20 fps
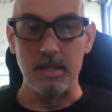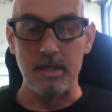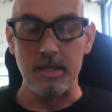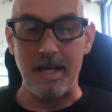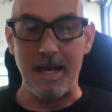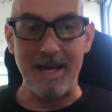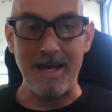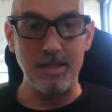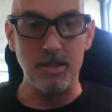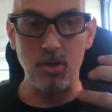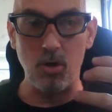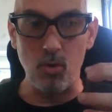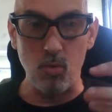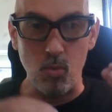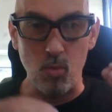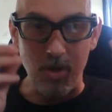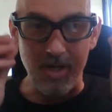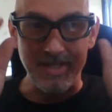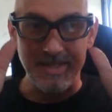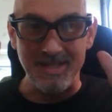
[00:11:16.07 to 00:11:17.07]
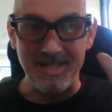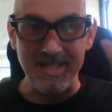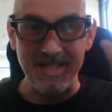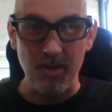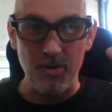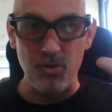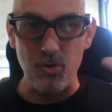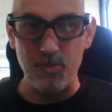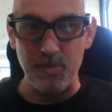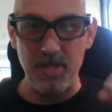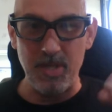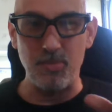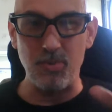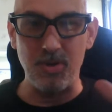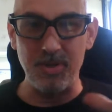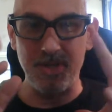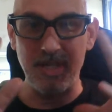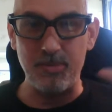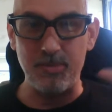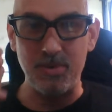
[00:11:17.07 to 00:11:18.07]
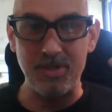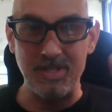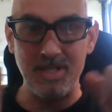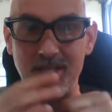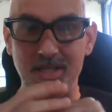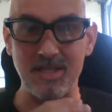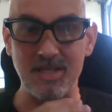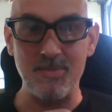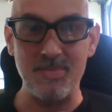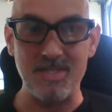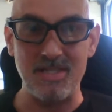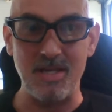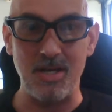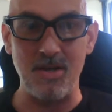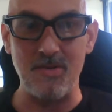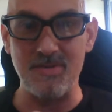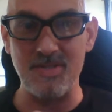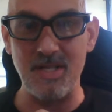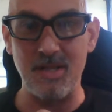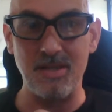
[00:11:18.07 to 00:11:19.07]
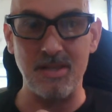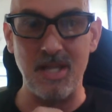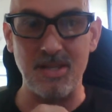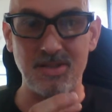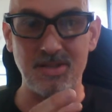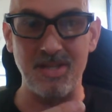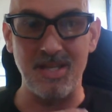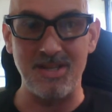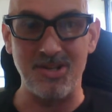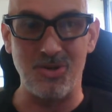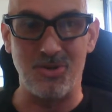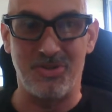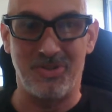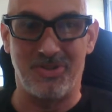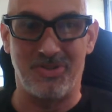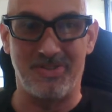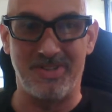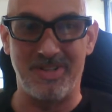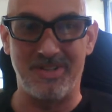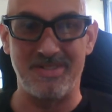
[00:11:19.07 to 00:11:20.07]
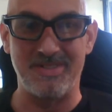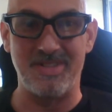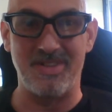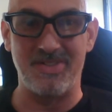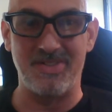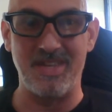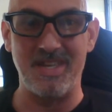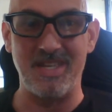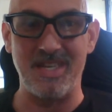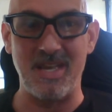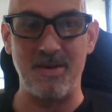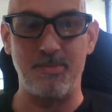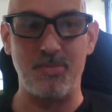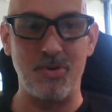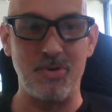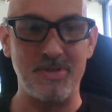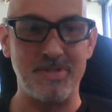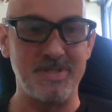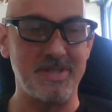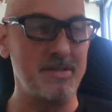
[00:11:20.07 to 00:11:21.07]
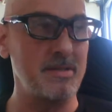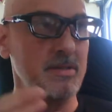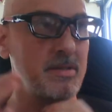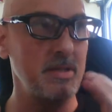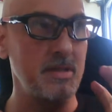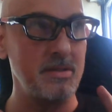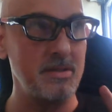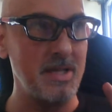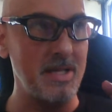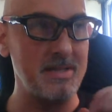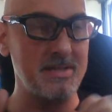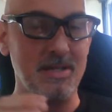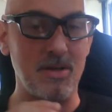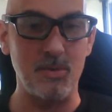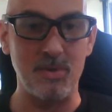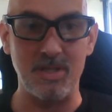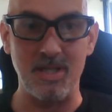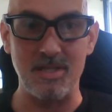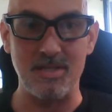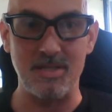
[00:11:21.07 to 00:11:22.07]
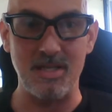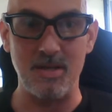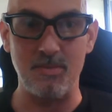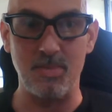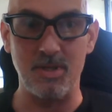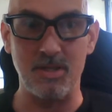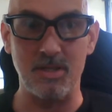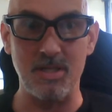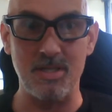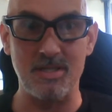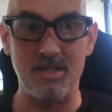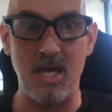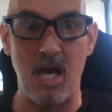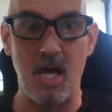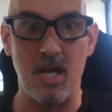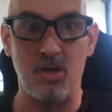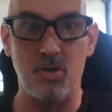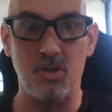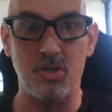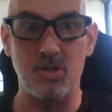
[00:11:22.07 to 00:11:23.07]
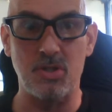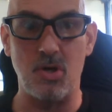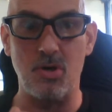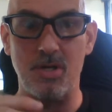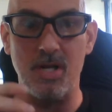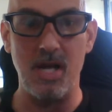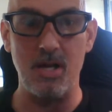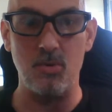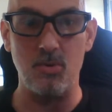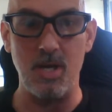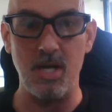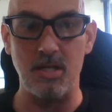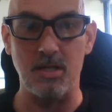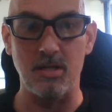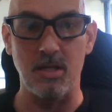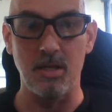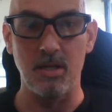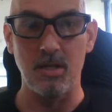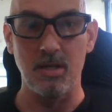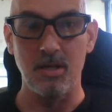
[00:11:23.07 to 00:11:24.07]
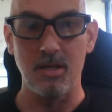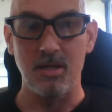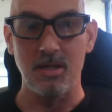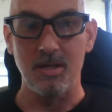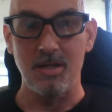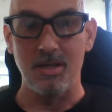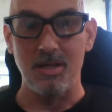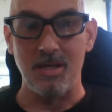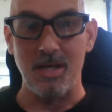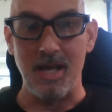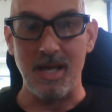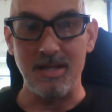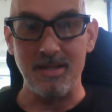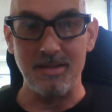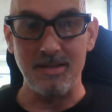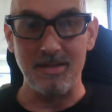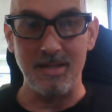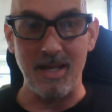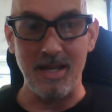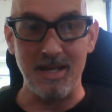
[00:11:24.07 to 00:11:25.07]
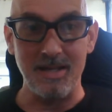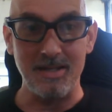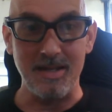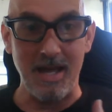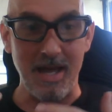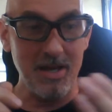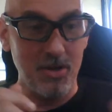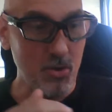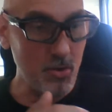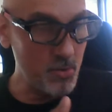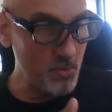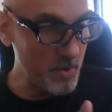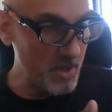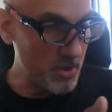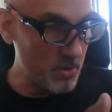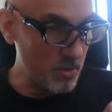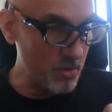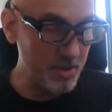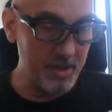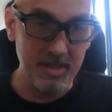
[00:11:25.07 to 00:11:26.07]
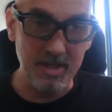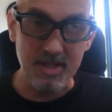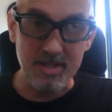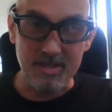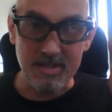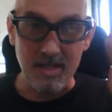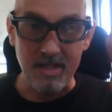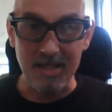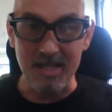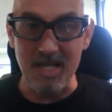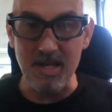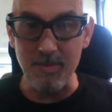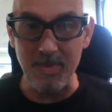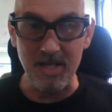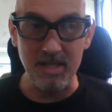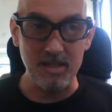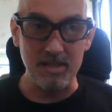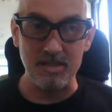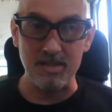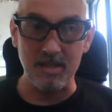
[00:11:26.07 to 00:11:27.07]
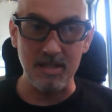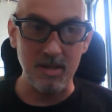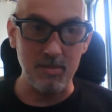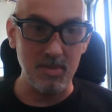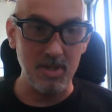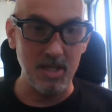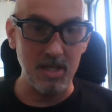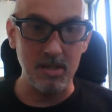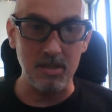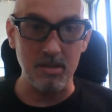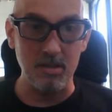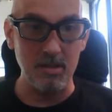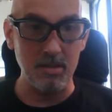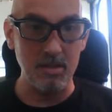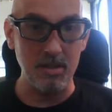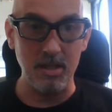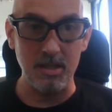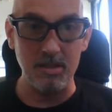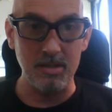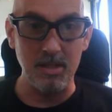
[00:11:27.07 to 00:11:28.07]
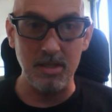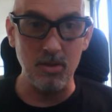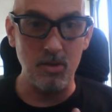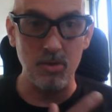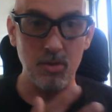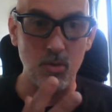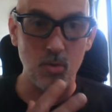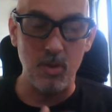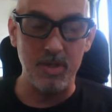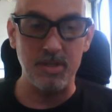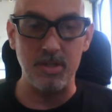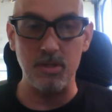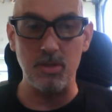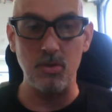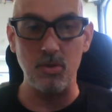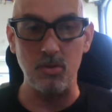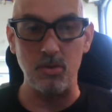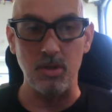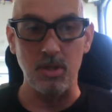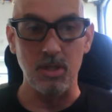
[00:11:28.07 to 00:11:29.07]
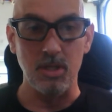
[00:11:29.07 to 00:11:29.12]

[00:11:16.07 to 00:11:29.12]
I don't want the other people that protect themselves and that think, oh no, there's a thinking person. That's not what they say, but this guy could turn irate. And I could record this and email it to them later, and they don't know what to do.